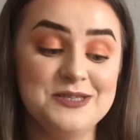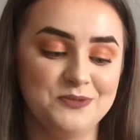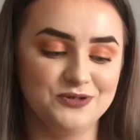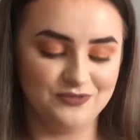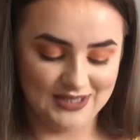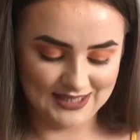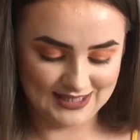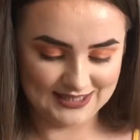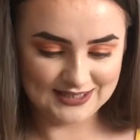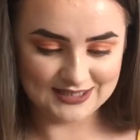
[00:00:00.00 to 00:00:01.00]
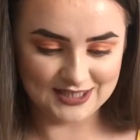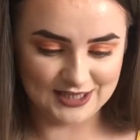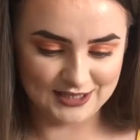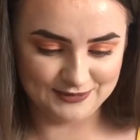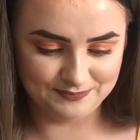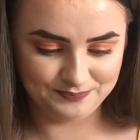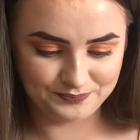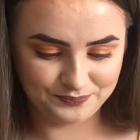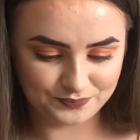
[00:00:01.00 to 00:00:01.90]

it smells really nice. Um,